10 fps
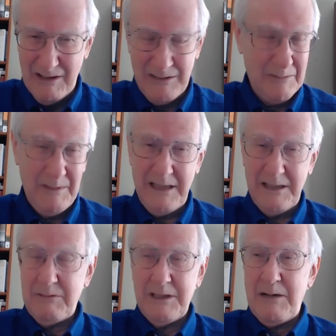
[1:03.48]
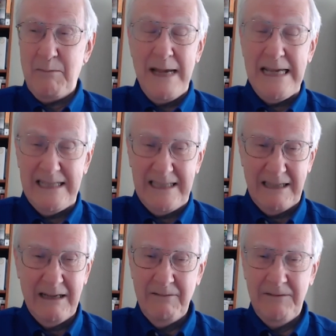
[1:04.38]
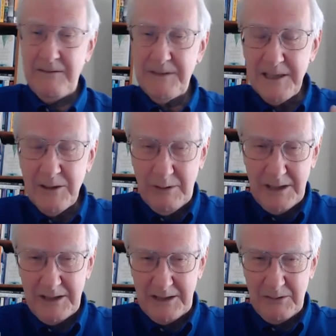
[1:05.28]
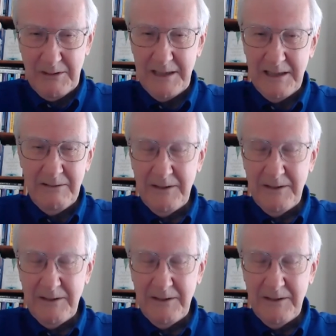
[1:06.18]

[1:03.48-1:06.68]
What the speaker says: To me, this was amazing. 15 questions, right?